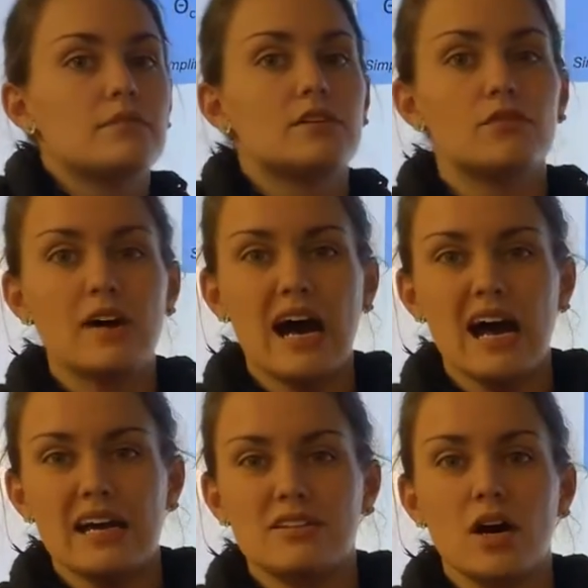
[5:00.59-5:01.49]

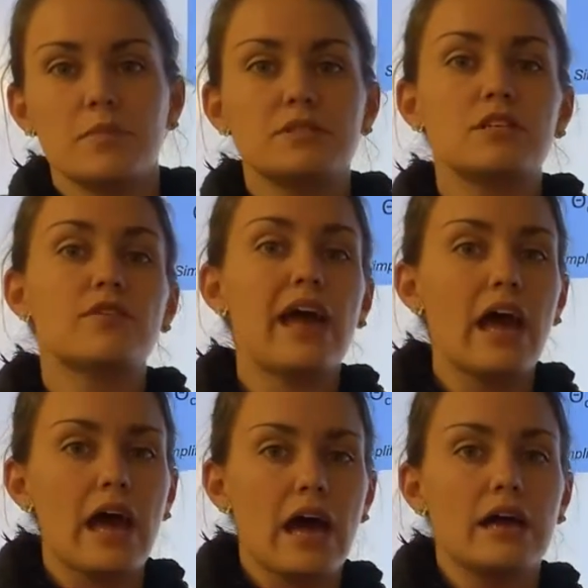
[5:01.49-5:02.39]
divide. The opposite of
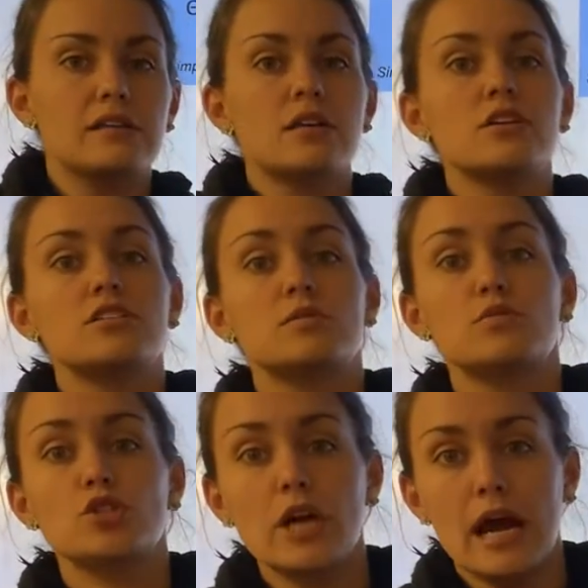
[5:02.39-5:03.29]
add,
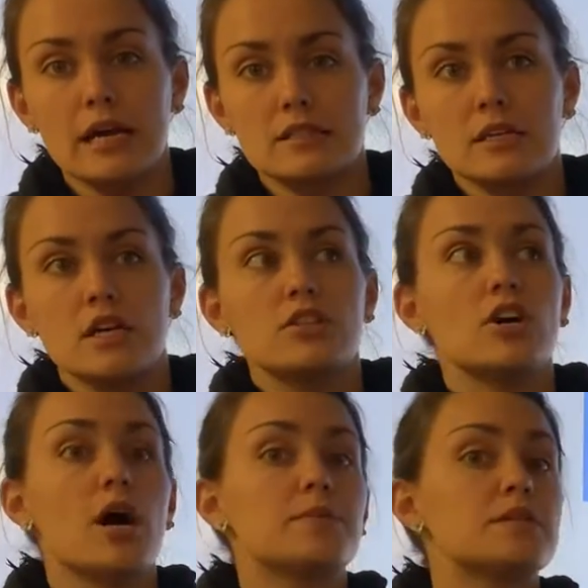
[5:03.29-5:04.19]
subtract. The
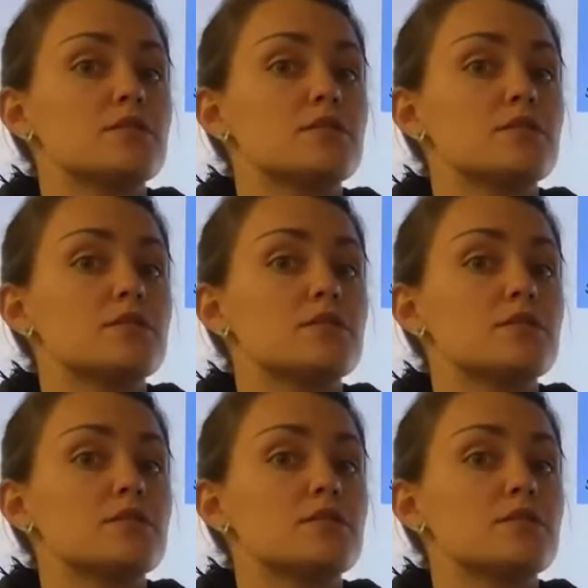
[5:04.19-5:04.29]
opposite of